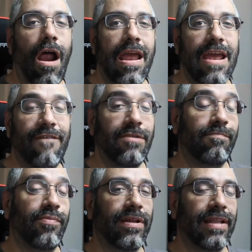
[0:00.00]
if you
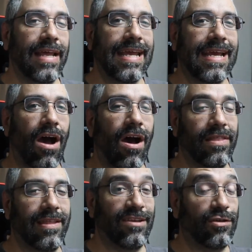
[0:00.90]
put a link on
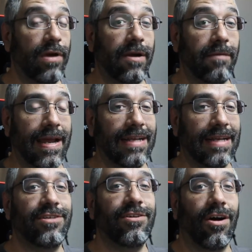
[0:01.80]
the Twitter
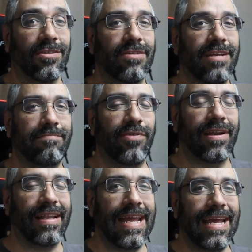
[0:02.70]
page, you also need to put a
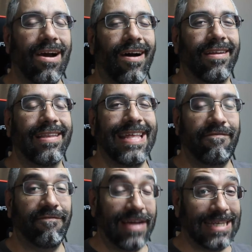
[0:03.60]
link on the
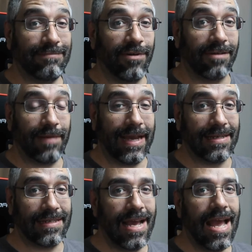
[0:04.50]
Facebook
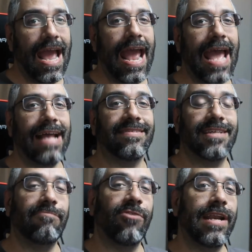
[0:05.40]
page, and
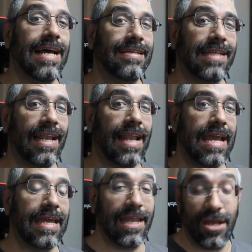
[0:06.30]
someone has to
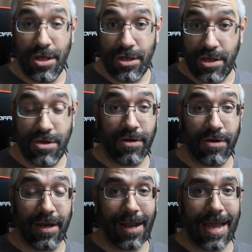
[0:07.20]
like it. You
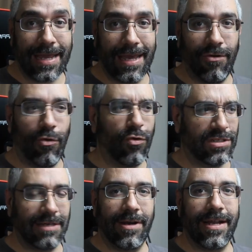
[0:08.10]
can like it or
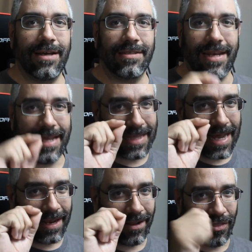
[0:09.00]
someone else can hit that
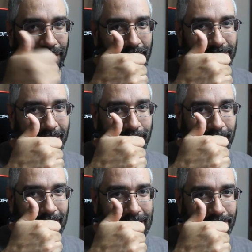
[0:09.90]
little thumbs up
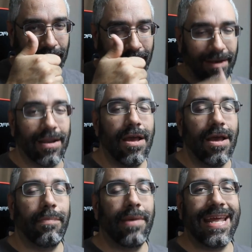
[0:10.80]
like button,
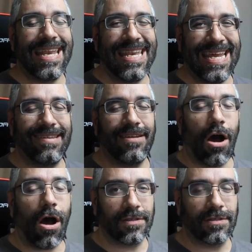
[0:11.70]
but it needs to
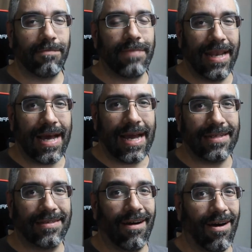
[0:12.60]
also be
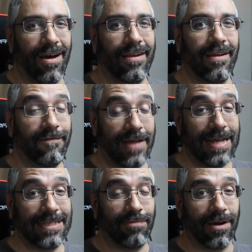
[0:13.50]
liked on
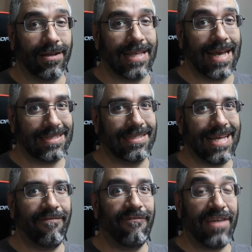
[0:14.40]
Facebook. That's
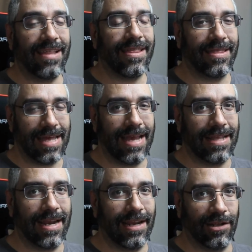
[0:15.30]
the 5th thing
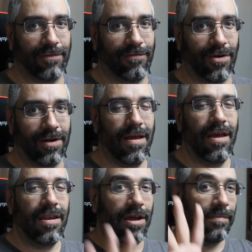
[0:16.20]
that it looks for.
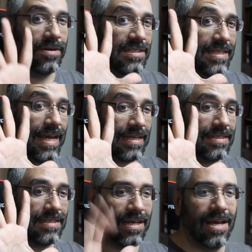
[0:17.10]
Number
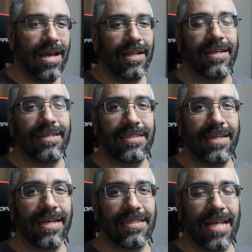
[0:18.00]
6. The
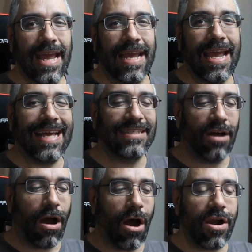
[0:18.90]
6th thing is,
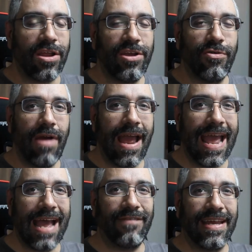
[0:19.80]
are you
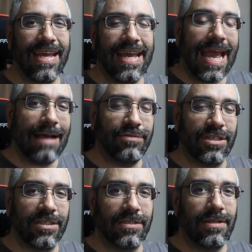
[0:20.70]
having
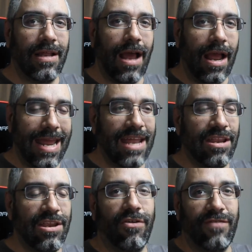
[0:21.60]
captions in
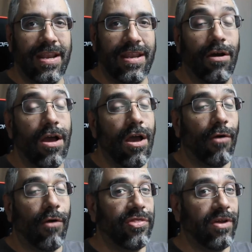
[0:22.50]
your video?
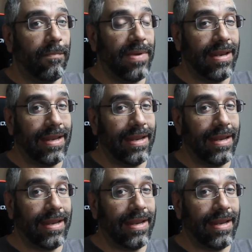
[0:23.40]
Whether it be in